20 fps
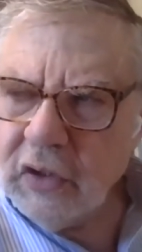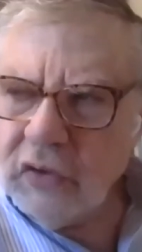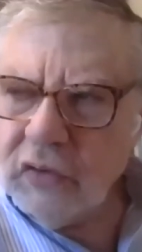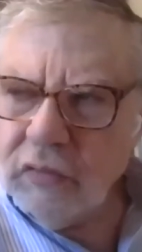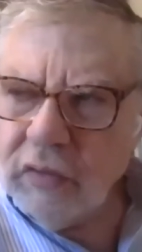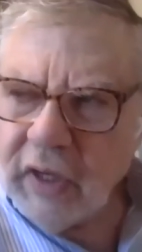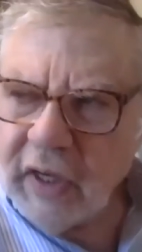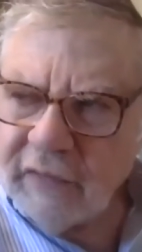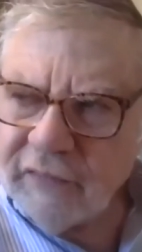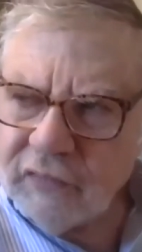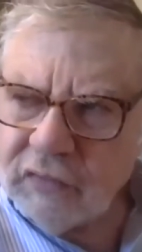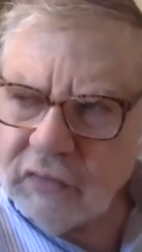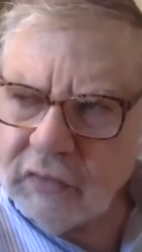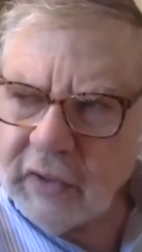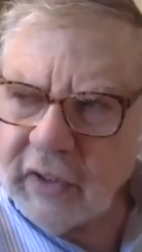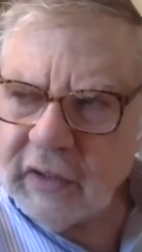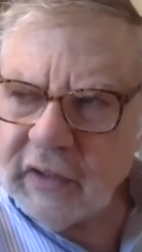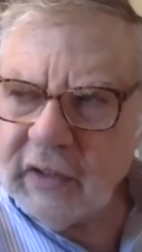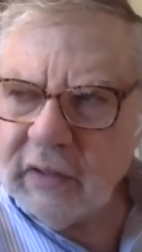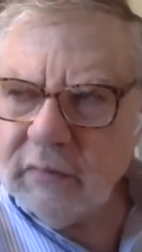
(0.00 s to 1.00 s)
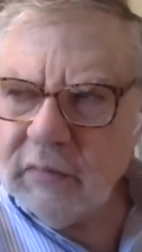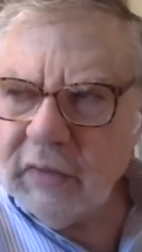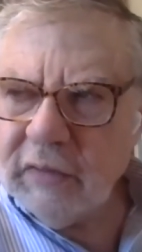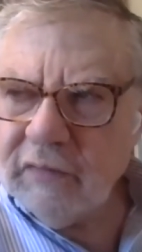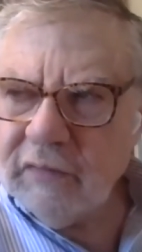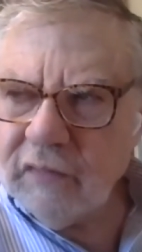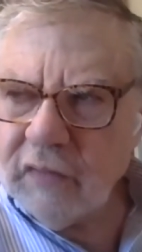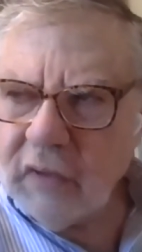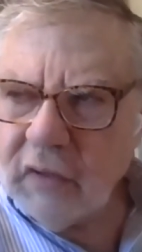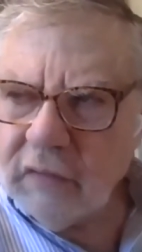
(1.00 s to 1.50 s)
You have to get them
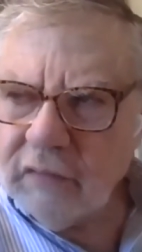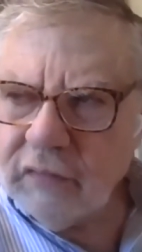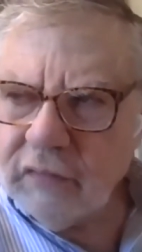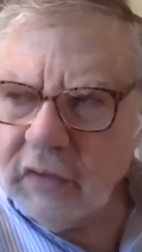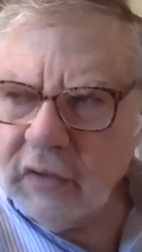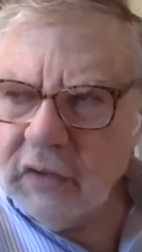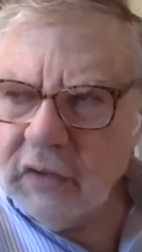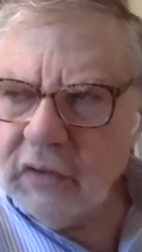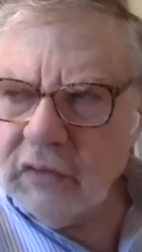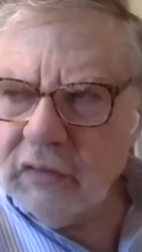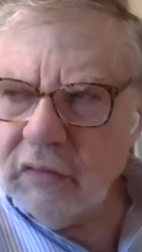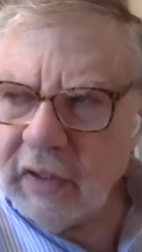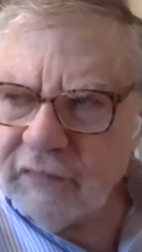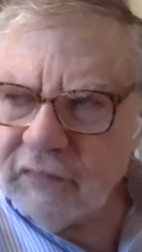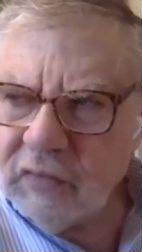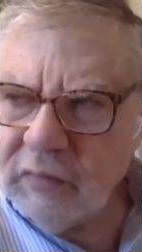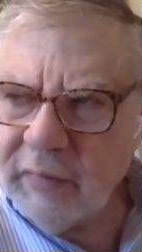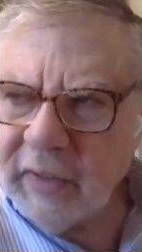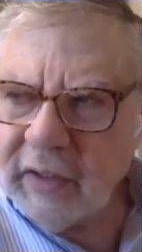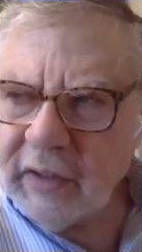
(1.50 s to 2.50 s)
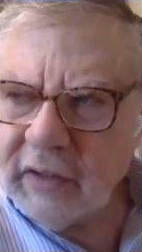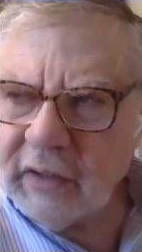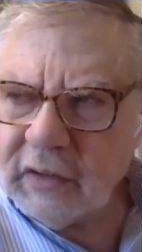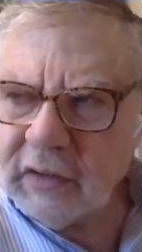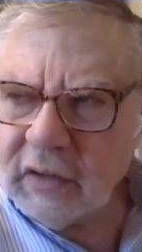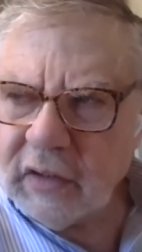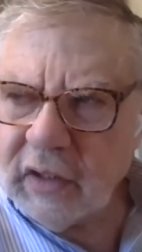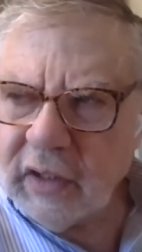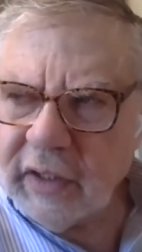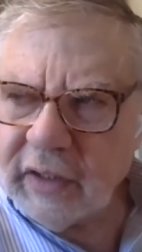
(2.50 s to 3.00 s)
involved. You have to make it
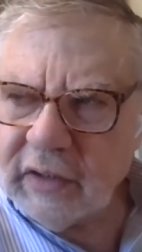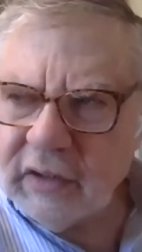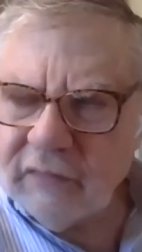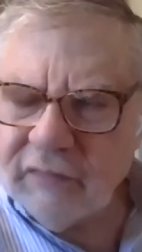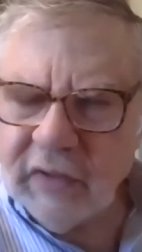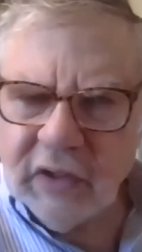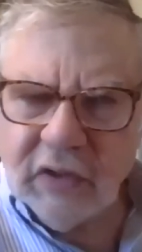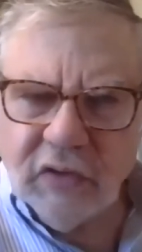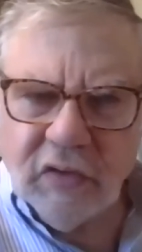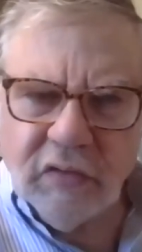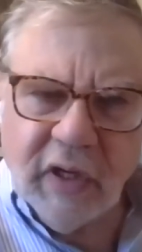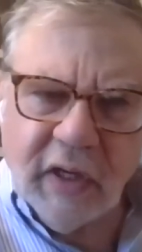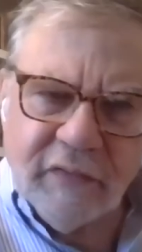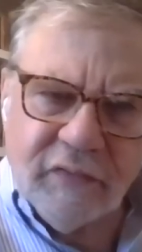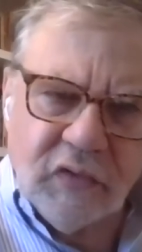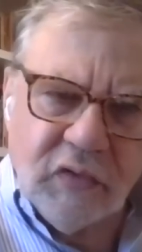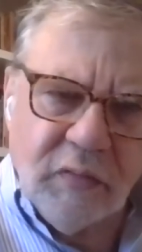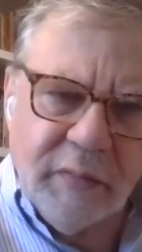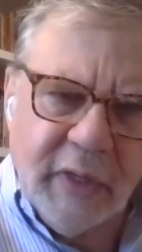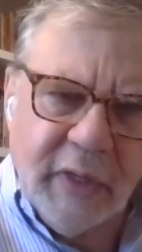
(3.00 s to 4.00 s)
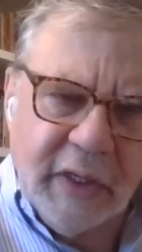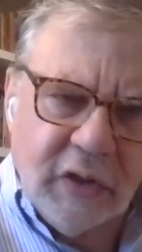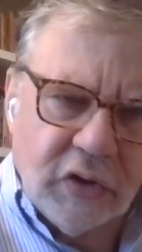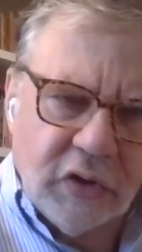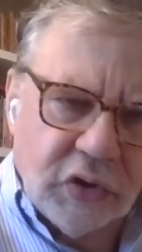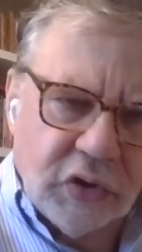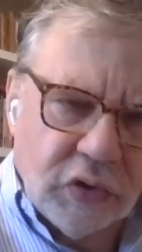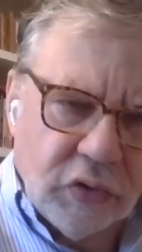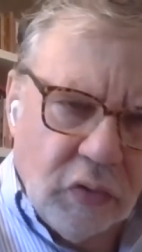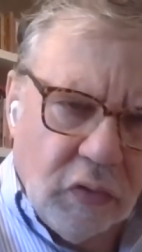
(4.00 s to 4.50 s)
a collective, and you have to make
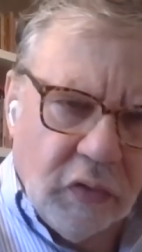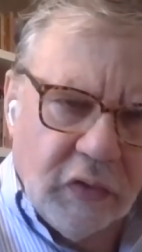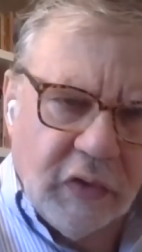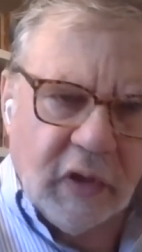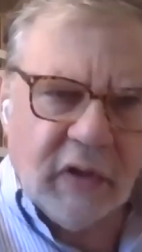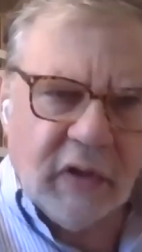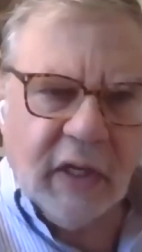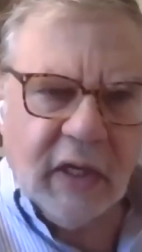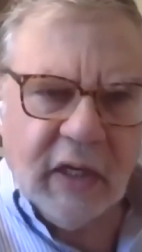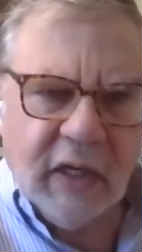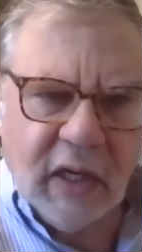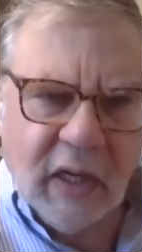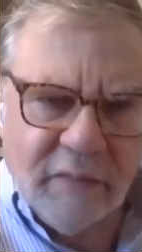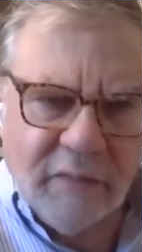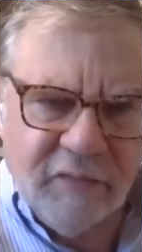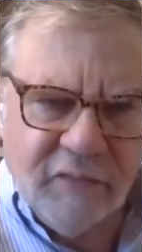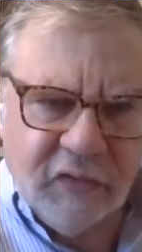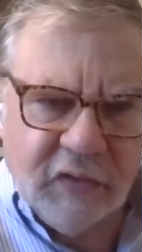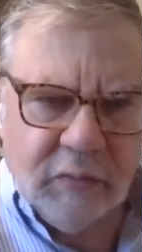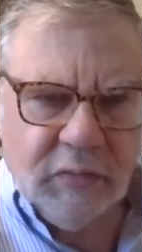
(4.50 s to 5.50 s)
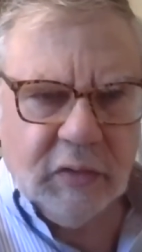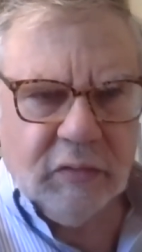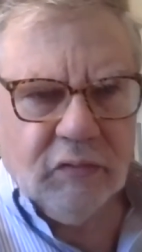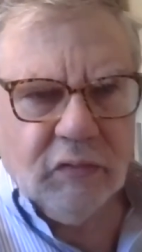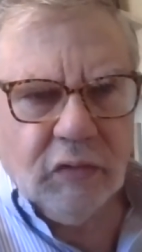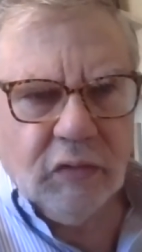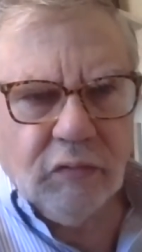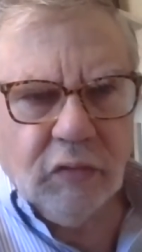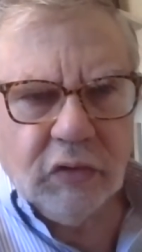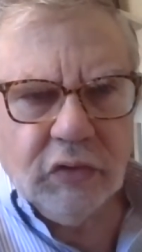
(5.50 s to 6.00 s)
sure that they're
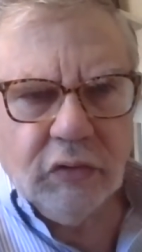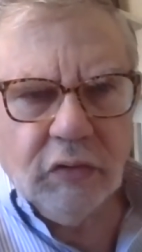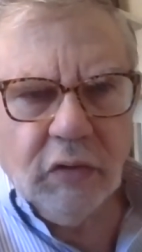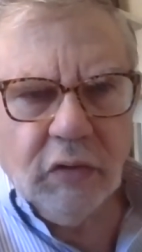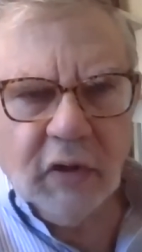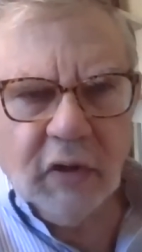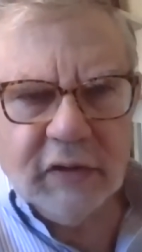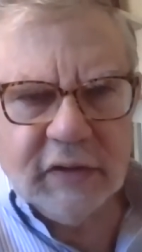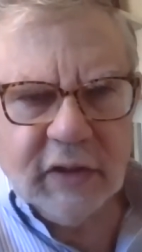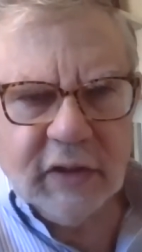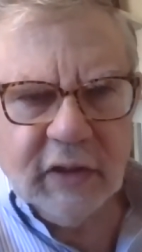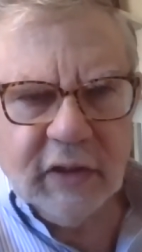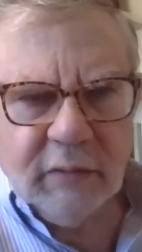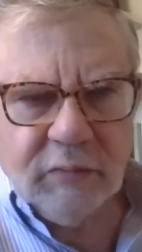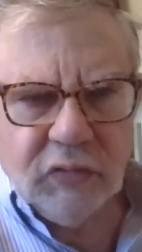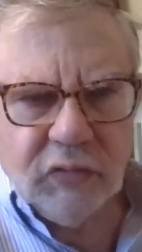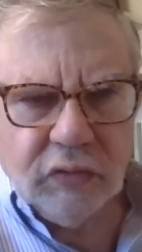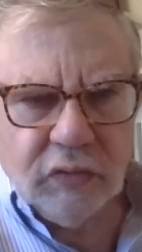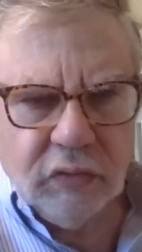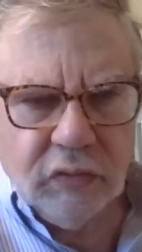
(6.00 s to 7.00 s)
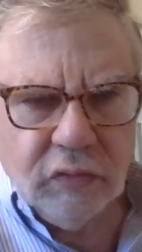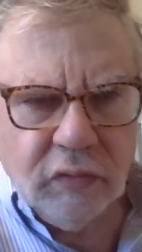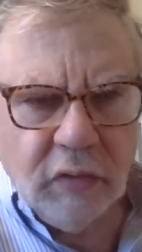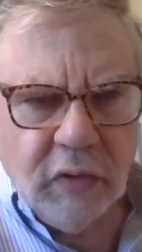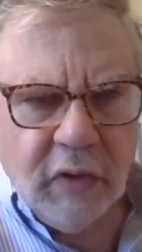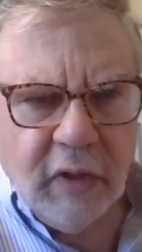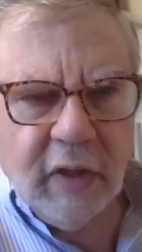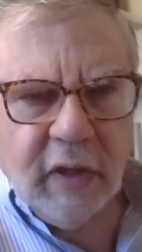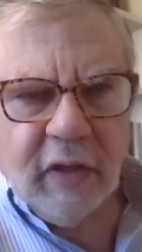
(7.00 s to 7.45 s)
comfortable with what you're asking them to do,